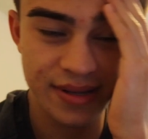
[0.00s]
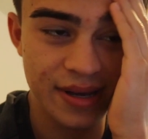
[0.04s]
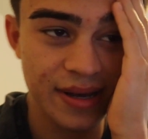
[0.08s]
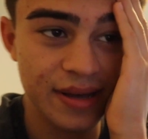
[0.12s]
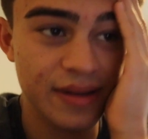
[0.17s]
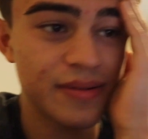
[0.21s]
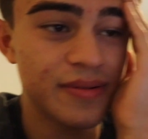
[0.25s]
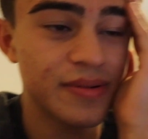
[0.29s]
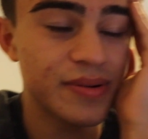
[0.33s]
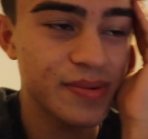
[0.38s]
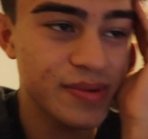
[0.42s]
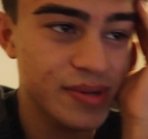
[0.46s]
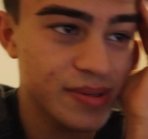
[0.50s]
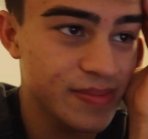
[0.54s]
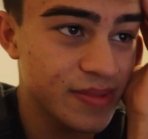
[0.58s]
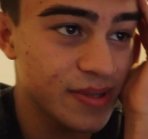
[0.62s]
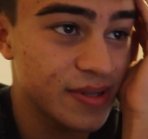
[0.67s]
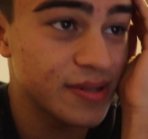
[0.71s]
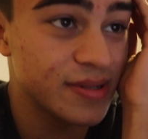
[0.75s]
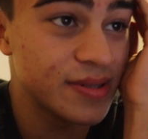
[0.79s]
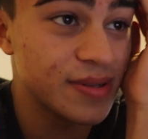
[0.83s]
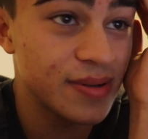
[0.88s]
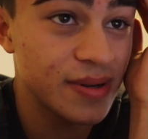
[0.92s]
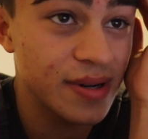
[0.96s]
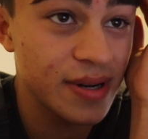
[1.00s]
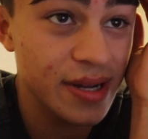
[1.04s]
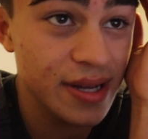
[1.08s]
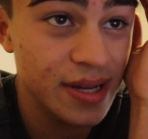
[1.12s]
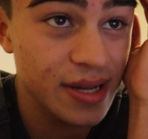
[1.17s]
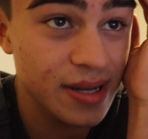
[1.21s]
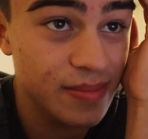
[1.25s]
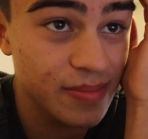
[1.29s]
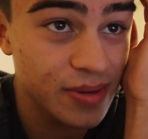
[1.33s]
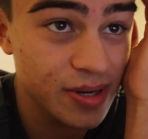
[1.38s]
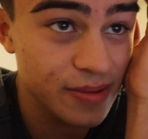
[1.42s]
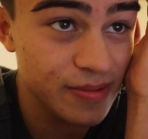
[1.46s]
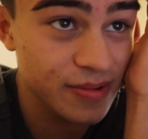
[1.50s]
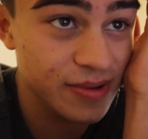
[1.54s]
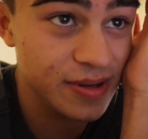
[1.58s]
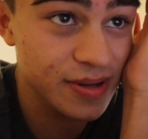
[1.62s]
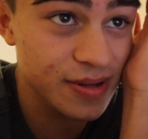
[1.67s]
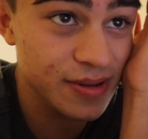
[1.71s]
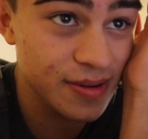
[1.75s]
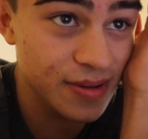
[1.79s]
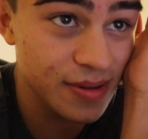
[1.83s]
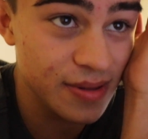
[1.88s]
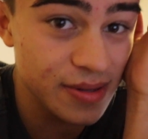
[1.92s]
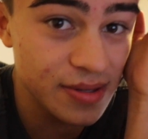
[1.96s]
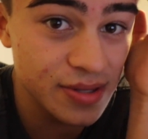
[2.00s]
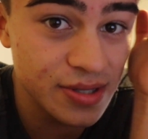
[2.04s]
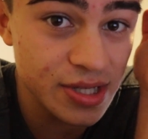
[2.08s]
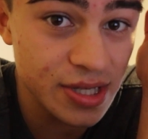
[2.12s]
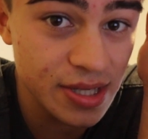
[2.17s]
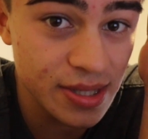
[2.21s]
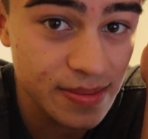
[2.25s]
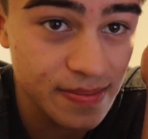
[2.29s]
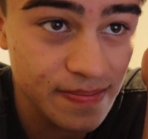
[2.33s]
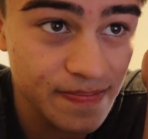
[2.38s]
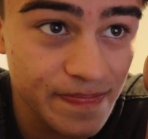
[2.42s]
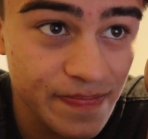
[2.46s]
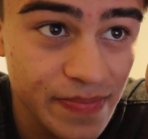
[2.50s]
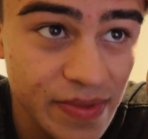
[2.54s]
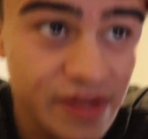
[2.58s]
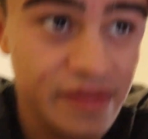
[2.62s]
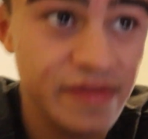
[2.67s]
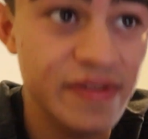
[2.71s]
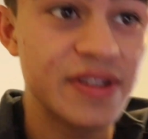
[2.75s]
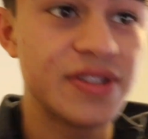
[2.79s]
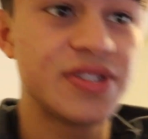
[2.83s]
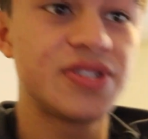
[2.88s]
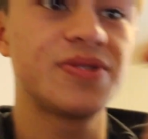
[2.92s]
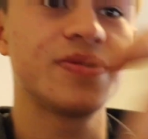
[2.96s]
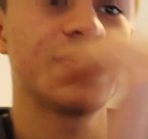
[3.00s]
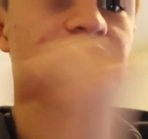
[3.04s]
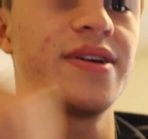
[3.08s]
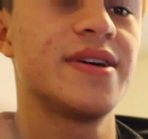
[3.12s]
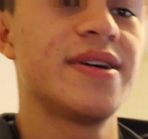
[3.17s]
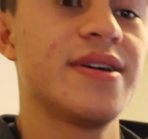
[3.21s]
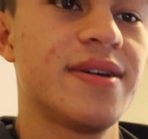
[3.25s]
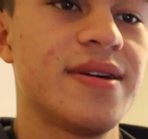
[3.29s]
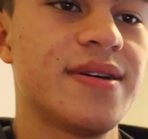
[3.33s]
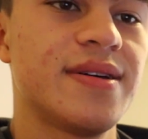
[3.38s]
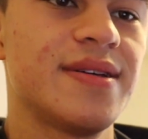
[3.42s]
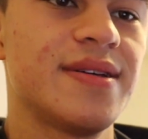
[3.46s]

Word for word: I don't know what I'm gonna do today. I'm probably gonna go to the gym eventually.